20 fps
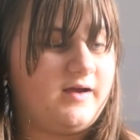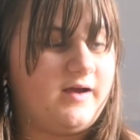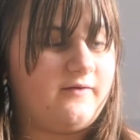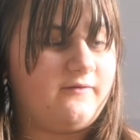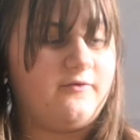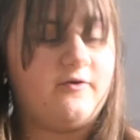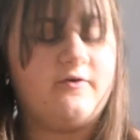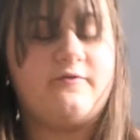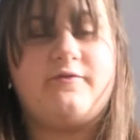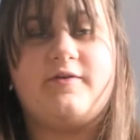I
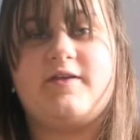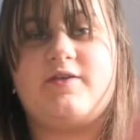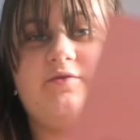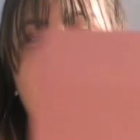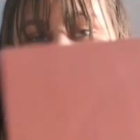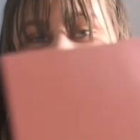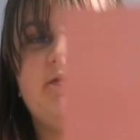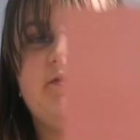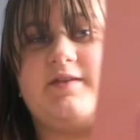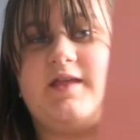thought this
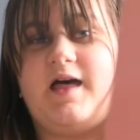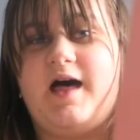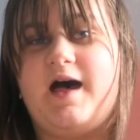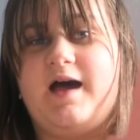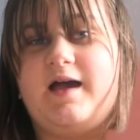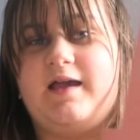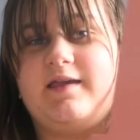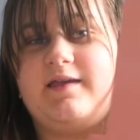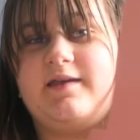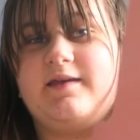was
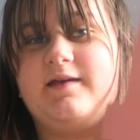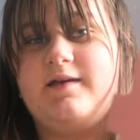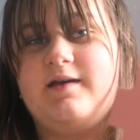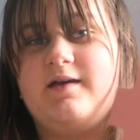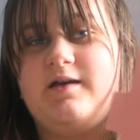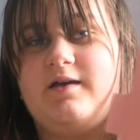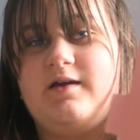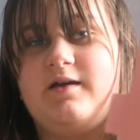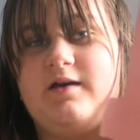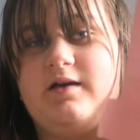like
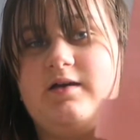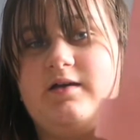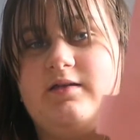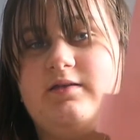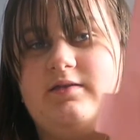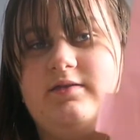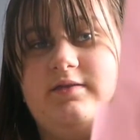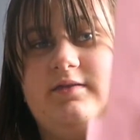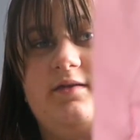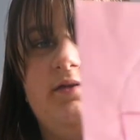
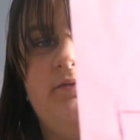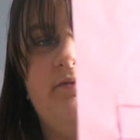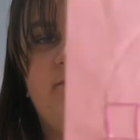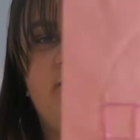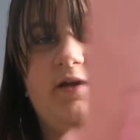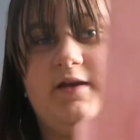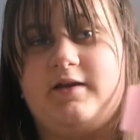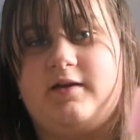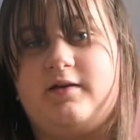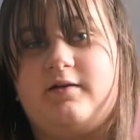the
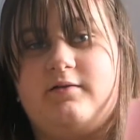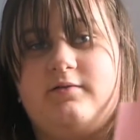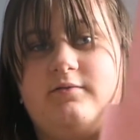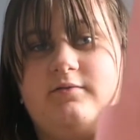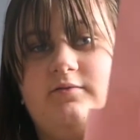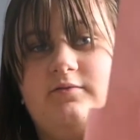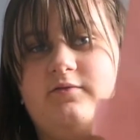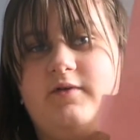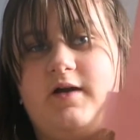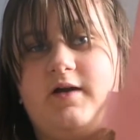thing
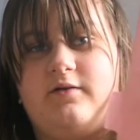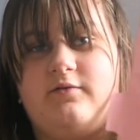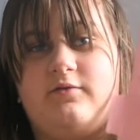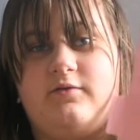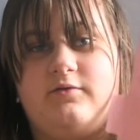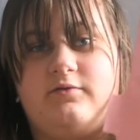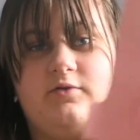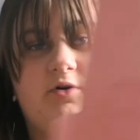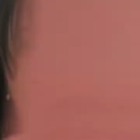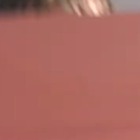that
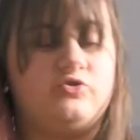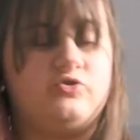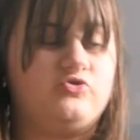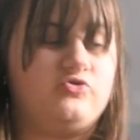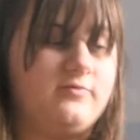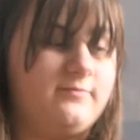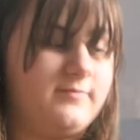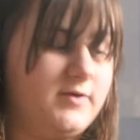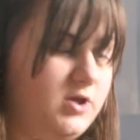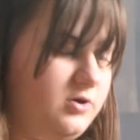will
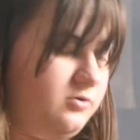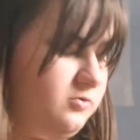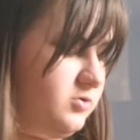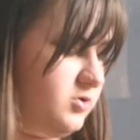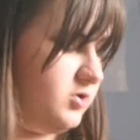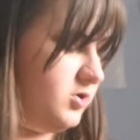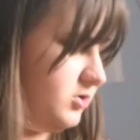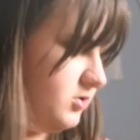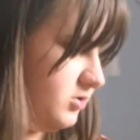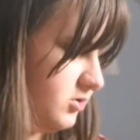
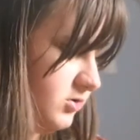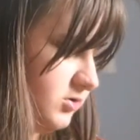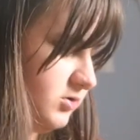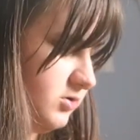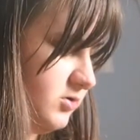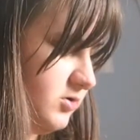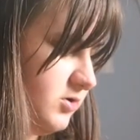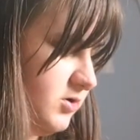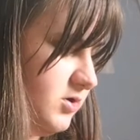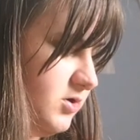contribute
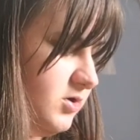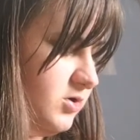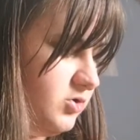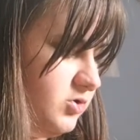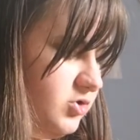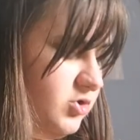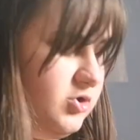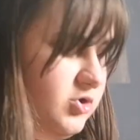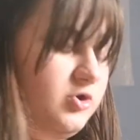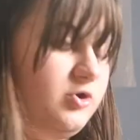
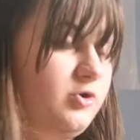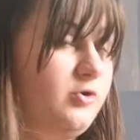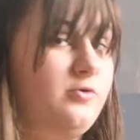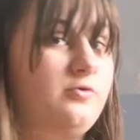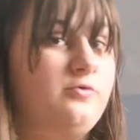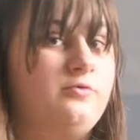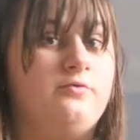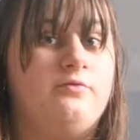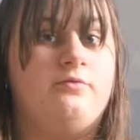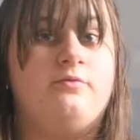
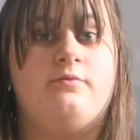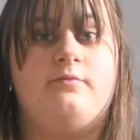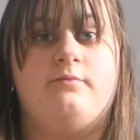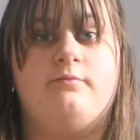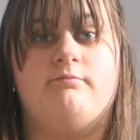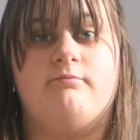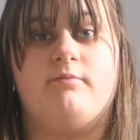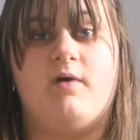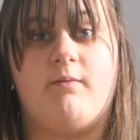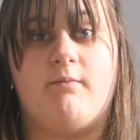to
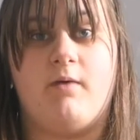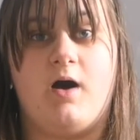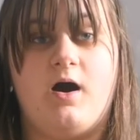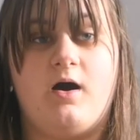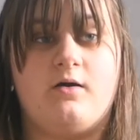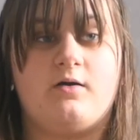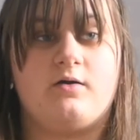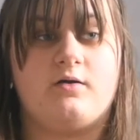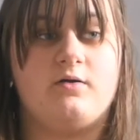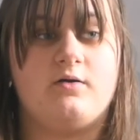my mock,